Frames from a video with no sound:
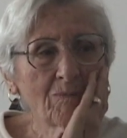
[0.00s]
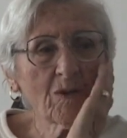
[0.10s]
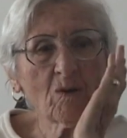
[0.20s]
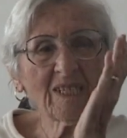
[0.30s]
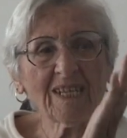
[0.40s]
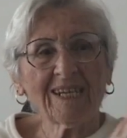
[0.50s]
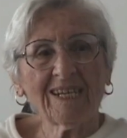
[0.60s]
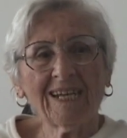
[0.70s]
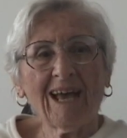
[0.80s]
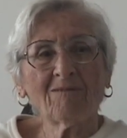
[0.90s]
because they
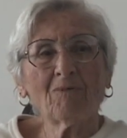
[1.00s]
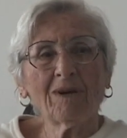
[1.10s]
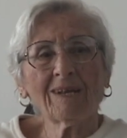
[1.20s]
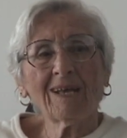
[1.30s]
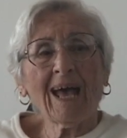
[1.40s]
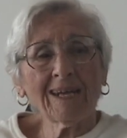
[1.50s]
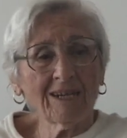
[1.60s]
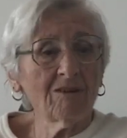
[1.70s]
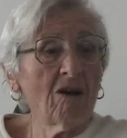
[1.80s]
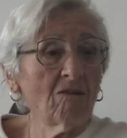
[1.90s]
didn't have money. I
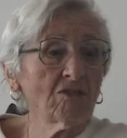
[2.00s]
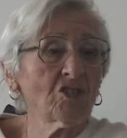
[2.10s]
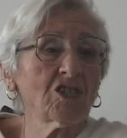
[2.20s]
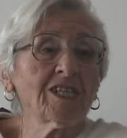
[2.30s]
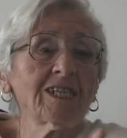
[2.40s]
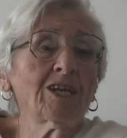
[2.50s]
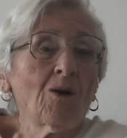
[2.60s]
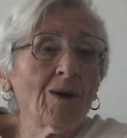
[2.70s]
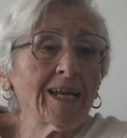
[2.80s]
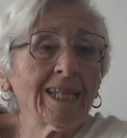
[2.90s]
don't know. She didn't
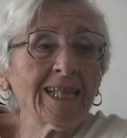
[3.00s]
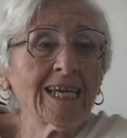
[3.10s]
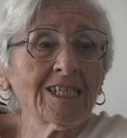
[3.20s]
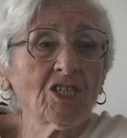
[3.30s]
know anything. She